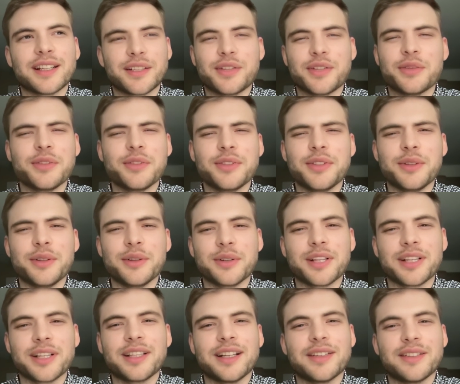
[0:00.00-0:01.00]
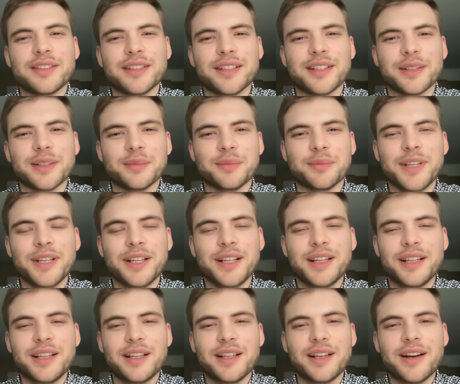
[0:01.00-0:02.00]
And you don't get that in an
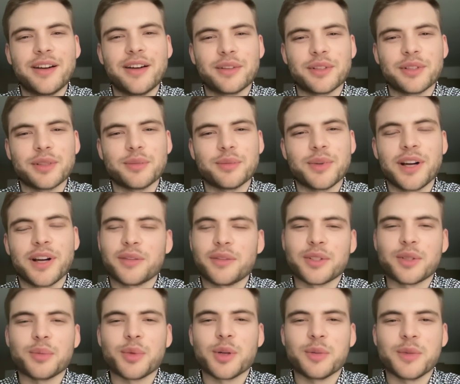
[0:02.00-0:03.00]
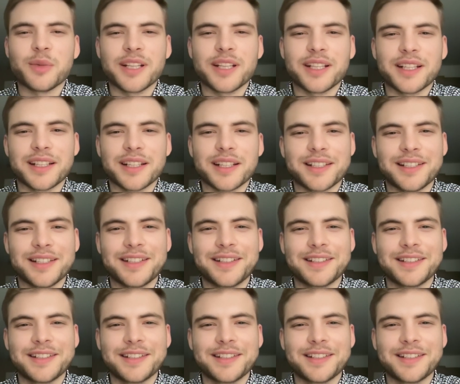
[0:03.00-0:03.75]
office appointment, I guess.